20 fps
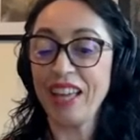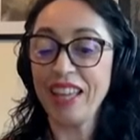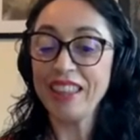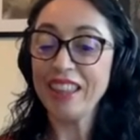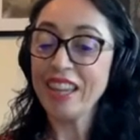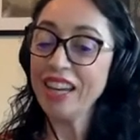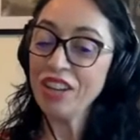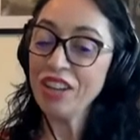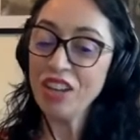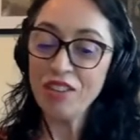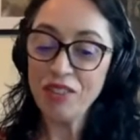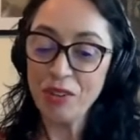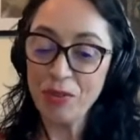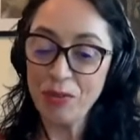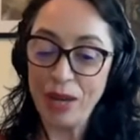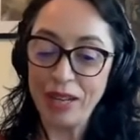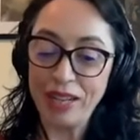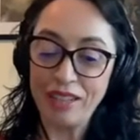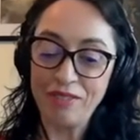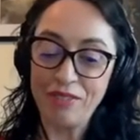And thank you
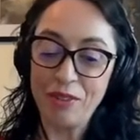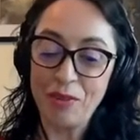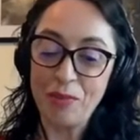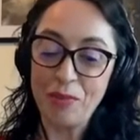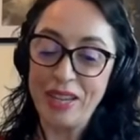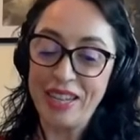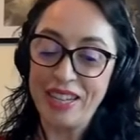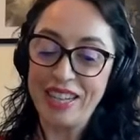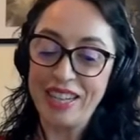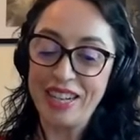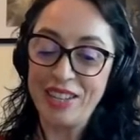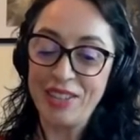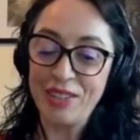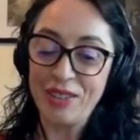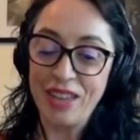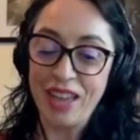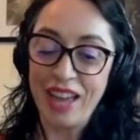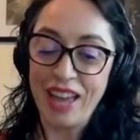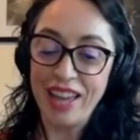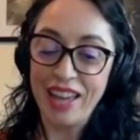everybody for being here
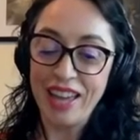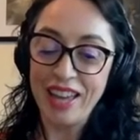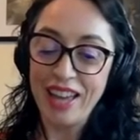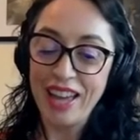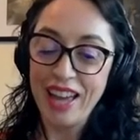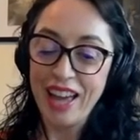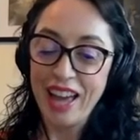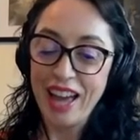today.